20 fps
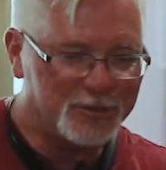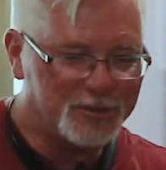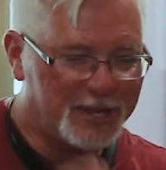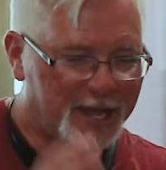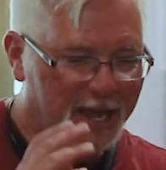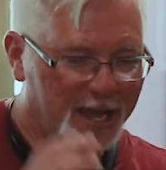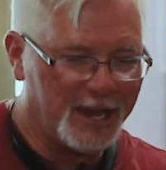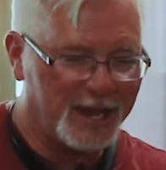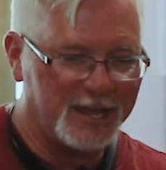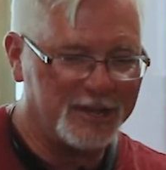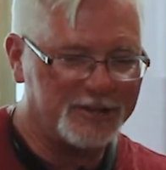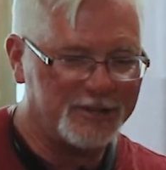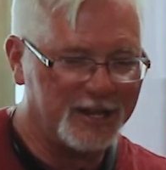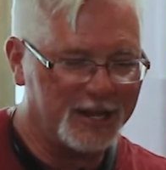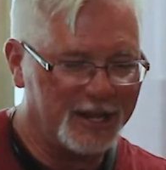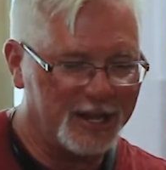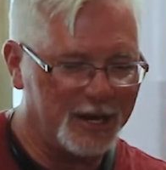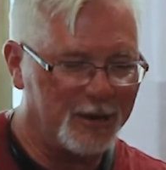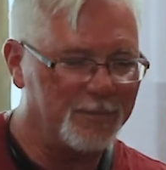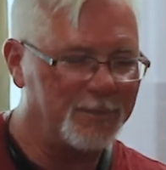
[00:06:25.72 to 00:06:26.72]
tell us a
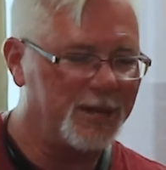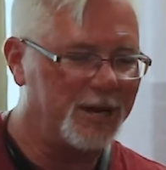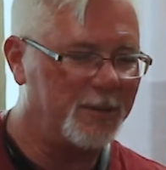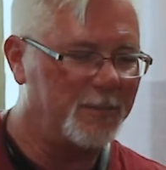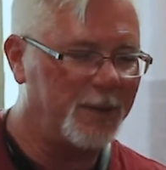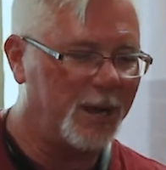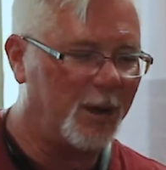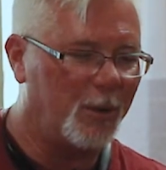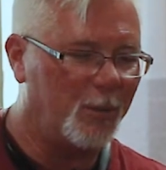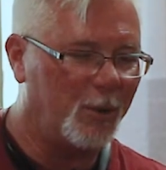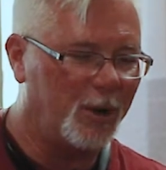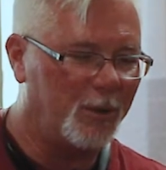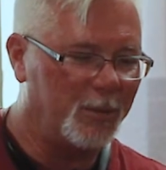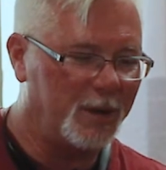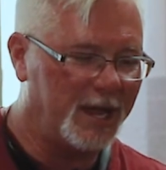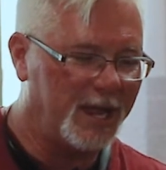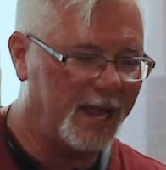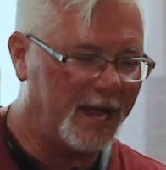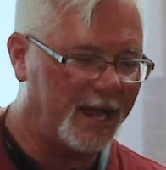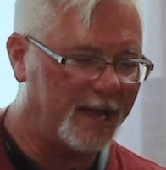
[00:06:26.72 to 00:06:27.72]
little bit about what
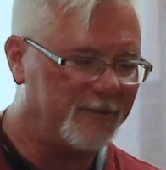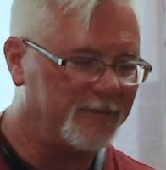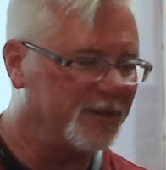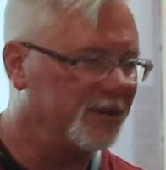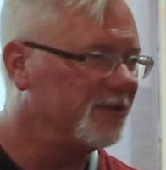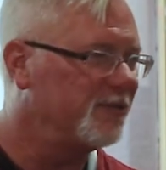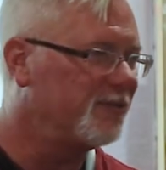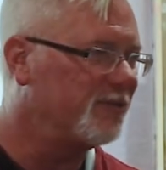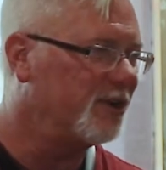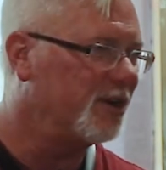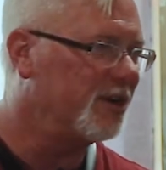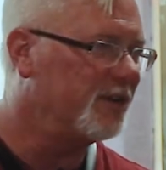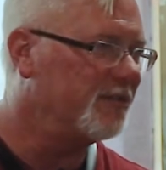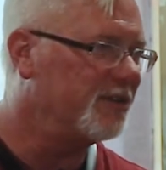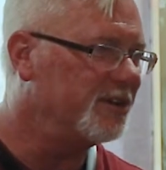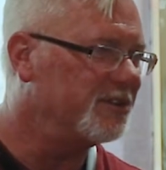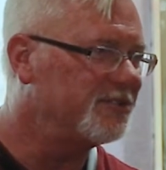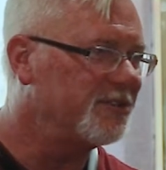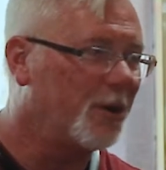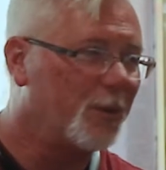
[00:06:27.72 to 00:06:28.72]
we have in front of
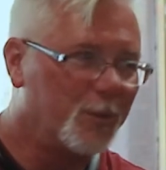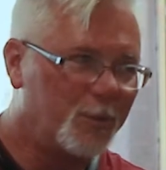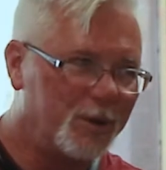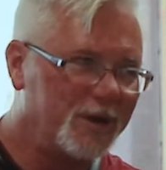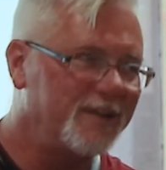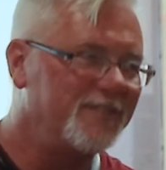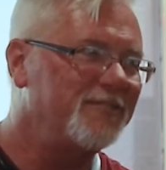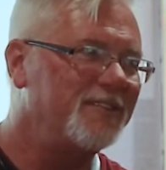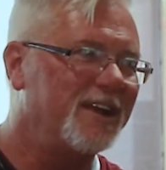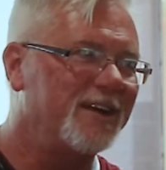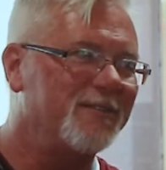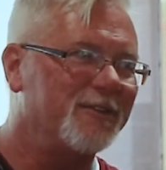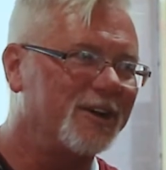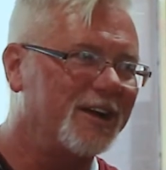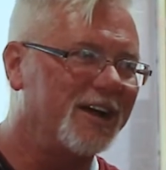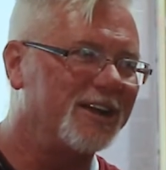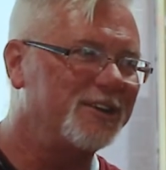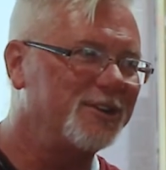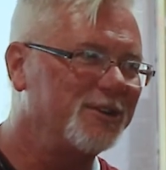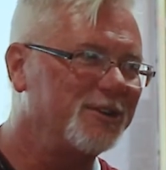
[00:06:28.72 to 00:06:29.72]
us. We've never
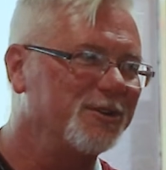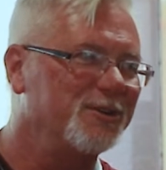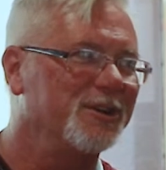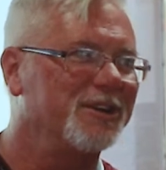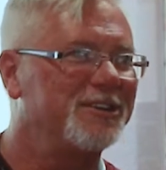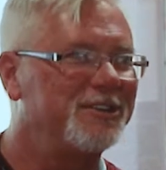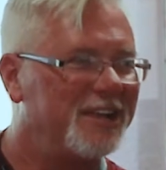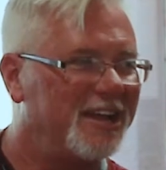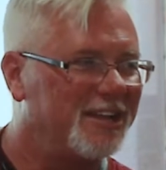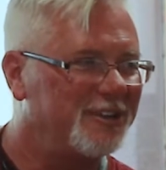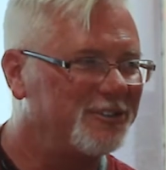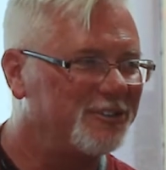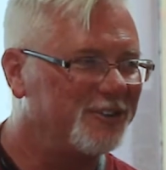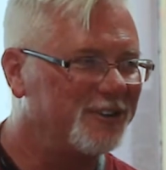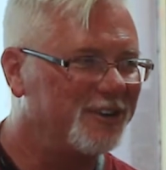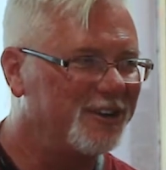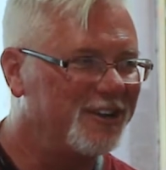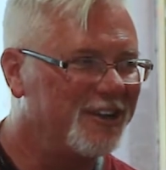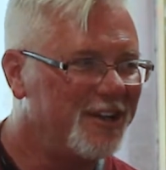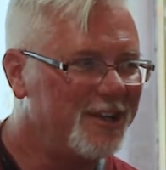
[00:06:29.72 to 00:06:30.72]
got to do a
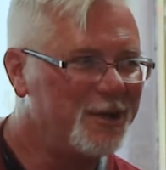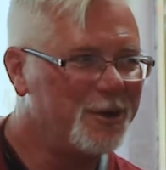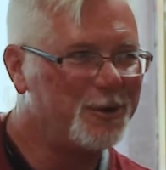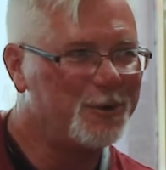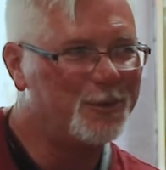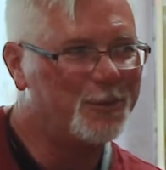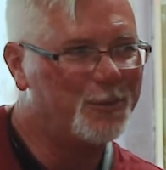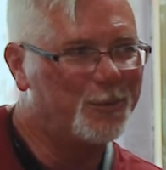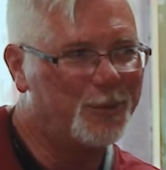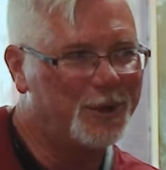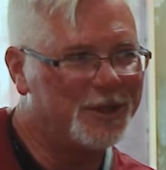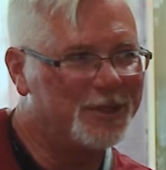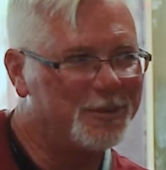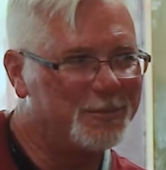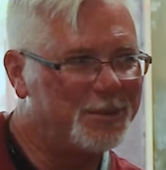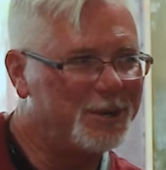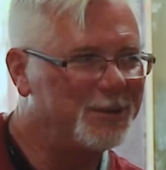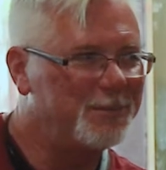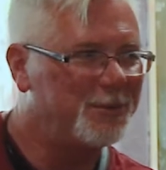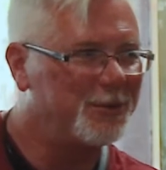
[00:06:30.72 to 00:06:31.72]
tester with the
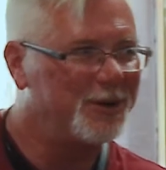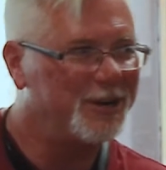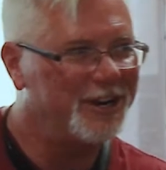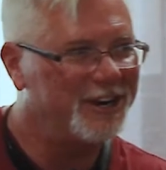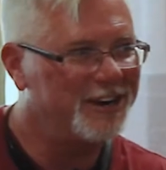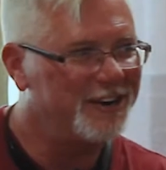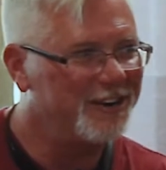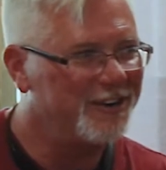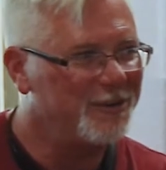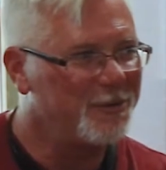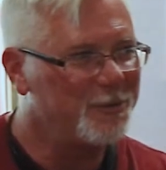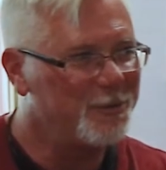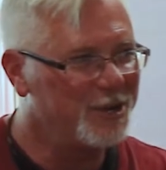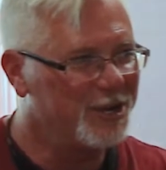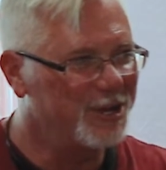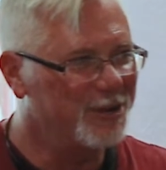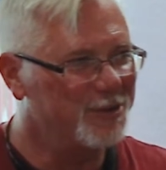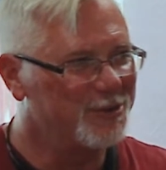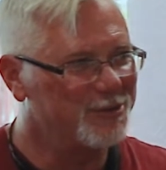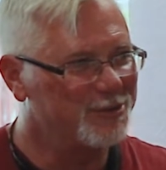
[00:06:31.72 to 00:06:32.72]
people here. We
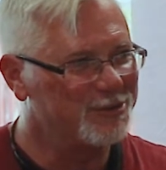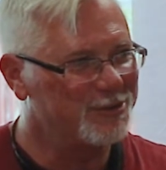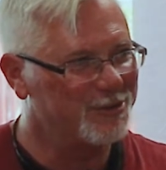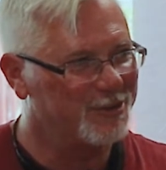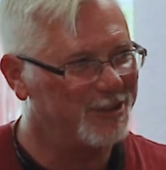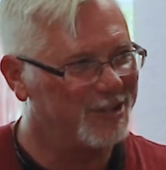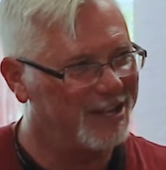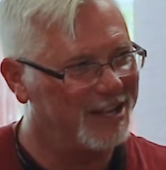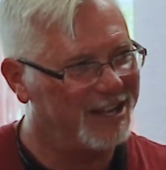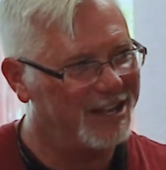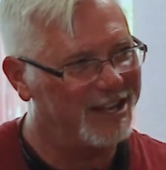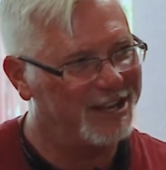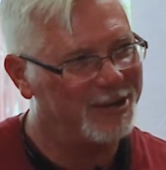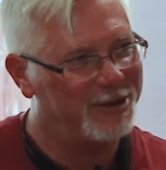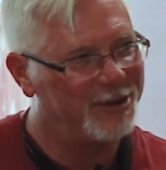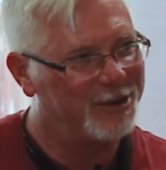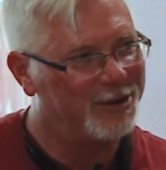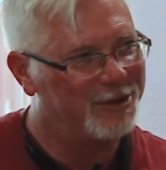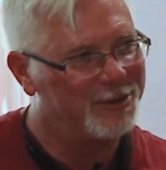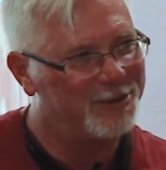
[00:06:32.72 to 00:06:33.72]
usually
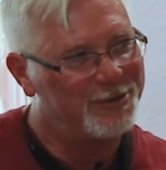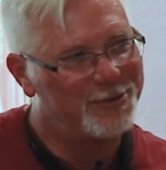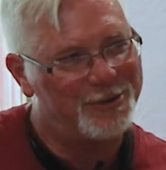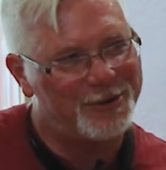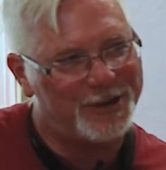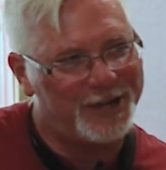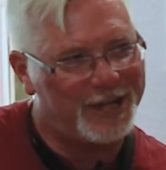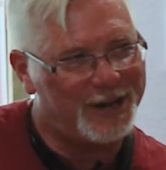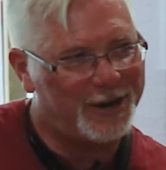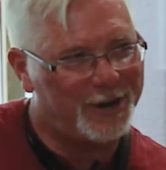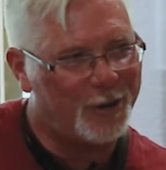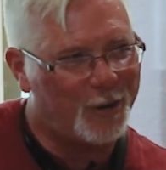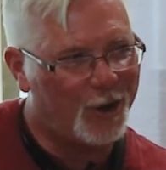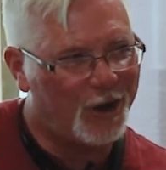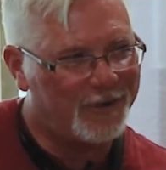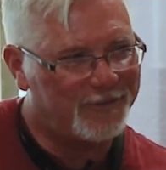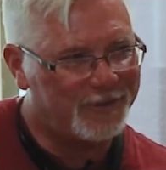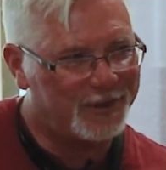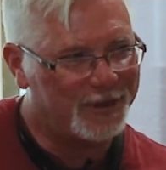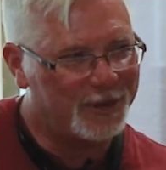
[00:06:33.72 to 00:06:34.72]
go
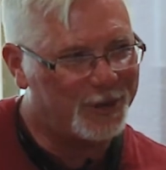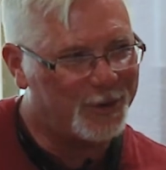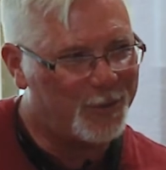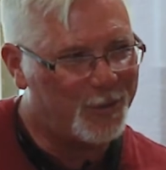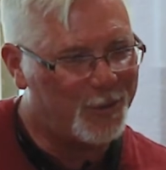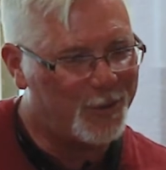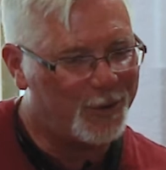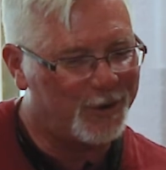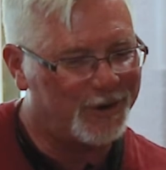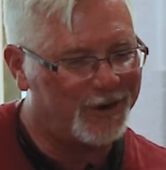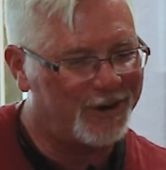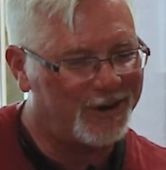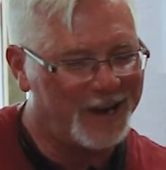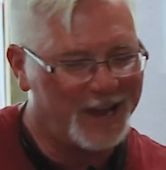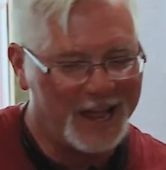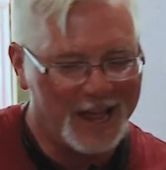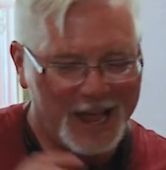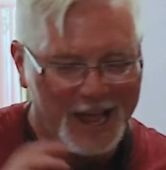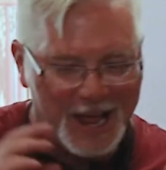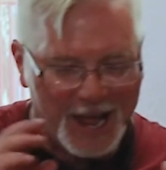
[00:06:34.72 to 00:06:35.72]
off in the corner.
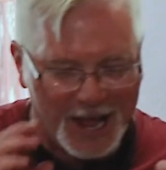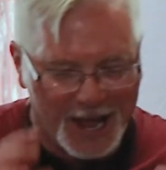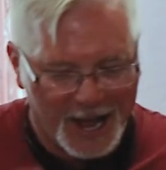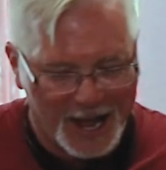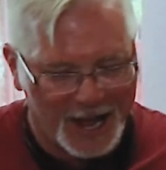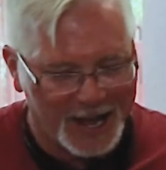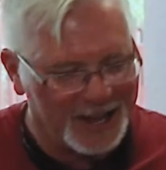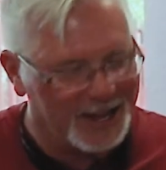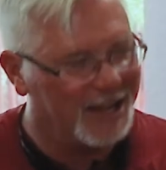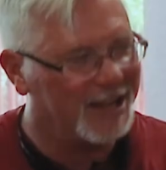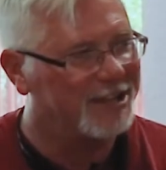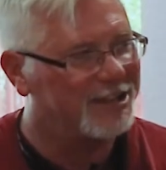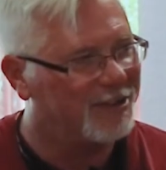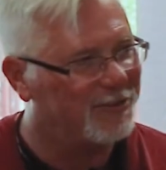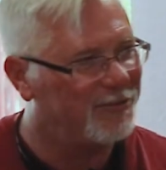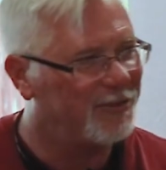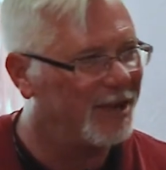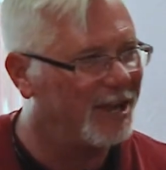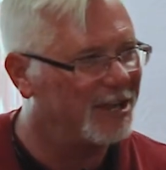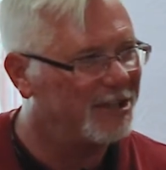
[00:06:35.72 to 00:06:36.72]
I like the
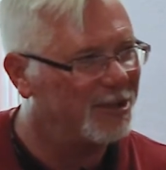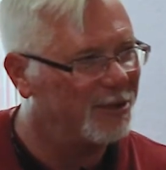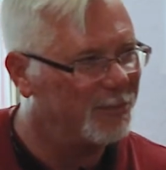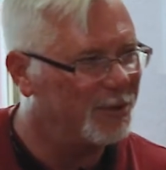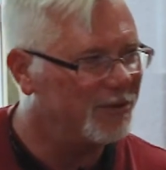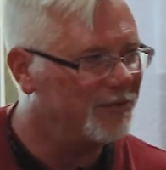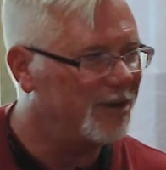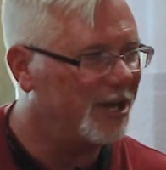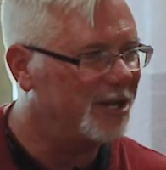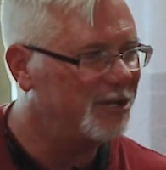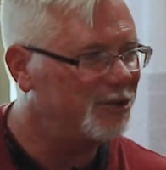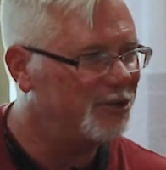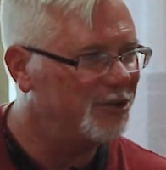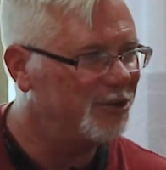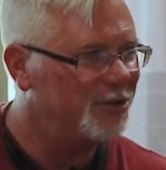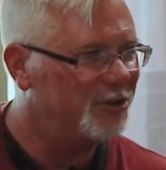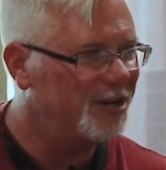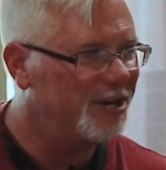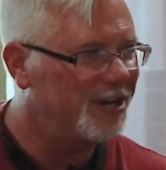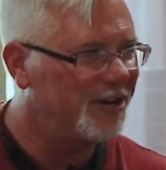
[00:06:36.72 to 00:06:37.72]
fact that we've got
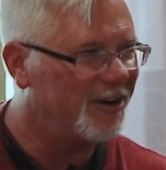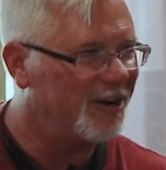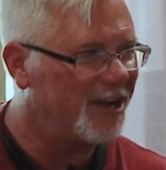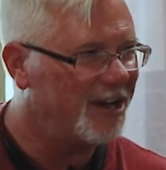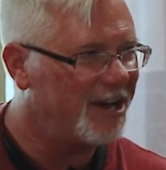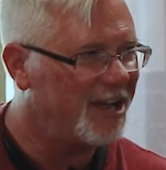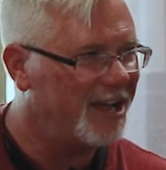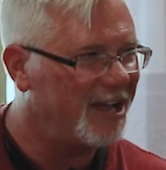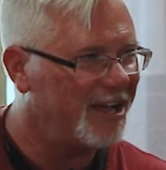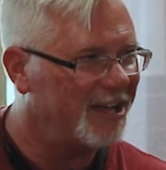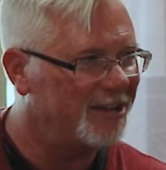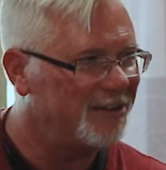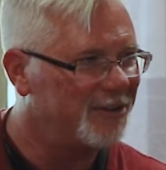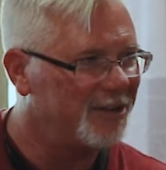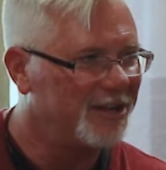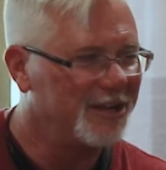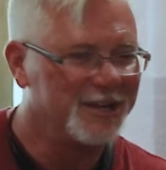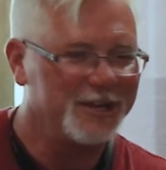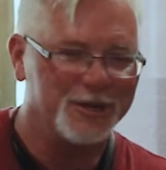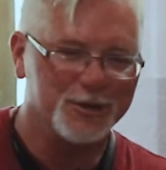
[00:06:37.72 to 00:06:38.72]
you here on hand
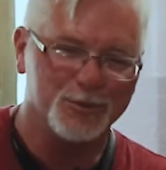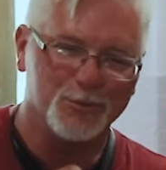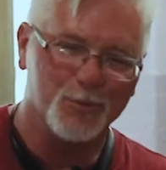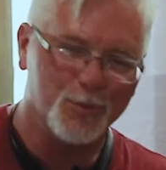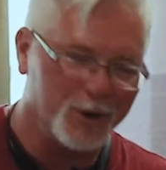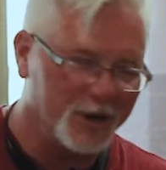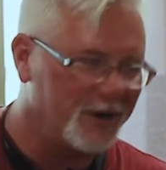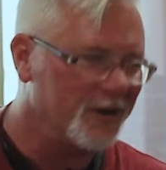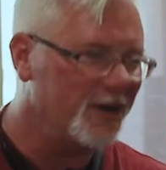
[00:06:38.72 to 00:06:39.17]
because we're